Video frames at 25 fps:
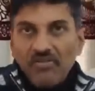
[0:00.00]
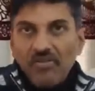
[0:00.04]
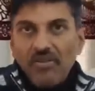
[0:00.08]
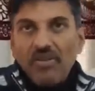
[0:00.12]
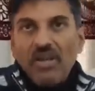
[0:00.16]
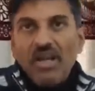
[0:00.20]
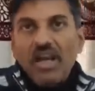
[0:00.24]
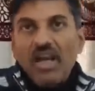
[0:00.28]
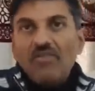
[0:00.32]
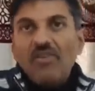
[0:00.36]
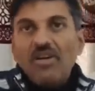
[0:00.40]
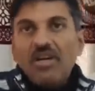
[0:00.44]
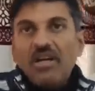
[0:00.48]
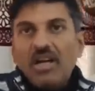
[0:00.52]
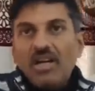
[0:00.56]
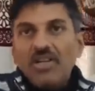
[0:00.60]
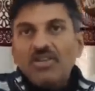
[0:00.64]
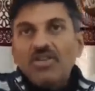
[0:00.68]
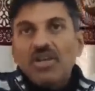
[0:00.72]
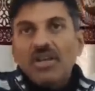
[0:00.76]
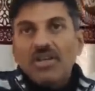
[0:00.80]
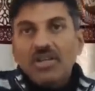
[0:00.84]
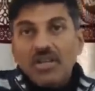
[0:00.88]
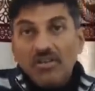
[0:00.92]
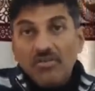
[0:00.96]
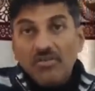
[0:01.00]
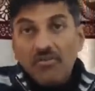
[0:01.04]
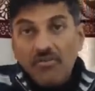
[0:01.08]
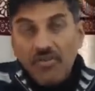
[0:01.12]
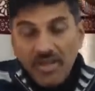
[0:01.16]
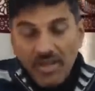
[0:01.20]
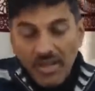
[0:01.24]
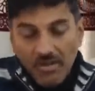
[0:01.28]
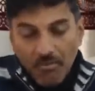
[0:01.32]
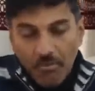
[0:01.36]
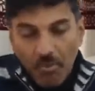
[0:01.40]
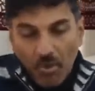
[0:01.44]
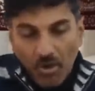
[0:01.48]
we will have a conjunction, a
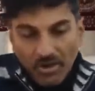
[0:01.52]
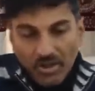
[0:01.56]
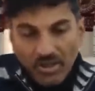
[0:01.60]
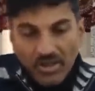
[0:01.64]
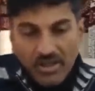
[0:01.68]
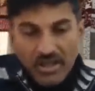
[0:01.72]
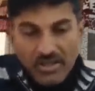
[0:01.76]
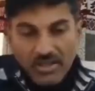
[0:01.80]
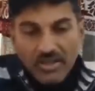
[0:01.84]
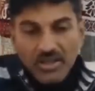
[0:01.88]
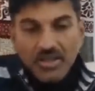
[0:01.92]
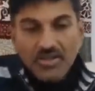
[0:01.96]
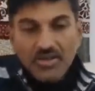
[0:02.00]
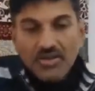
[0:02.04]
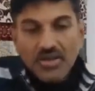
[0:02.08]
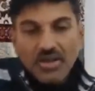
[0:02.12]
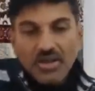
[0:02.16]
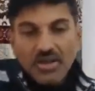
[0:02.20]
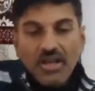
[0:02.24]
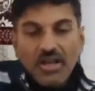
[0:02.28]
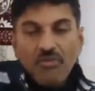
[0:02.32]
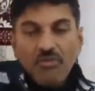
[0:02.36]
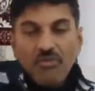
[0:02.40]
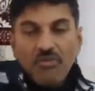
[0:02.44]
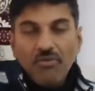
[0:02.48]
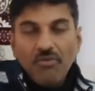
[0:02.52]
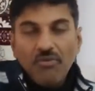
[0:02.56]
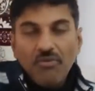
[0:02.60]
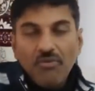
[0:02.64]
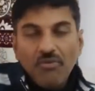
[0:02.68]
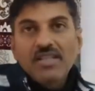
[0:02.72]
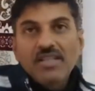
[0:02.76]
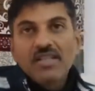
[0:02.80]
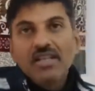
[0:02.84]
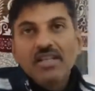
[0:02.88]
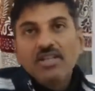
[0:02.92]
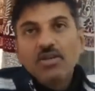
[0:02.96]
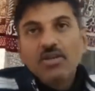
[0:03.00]
very important conjunction, and why
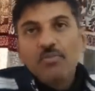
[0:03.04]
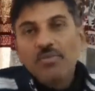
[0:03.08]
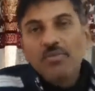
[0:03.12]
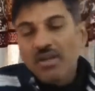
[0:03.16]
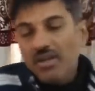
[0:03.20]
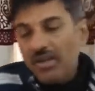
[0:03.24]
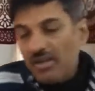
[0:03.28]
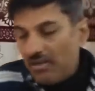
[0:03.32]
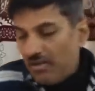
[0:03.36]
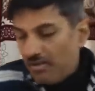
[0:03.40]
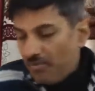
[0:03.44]
I said you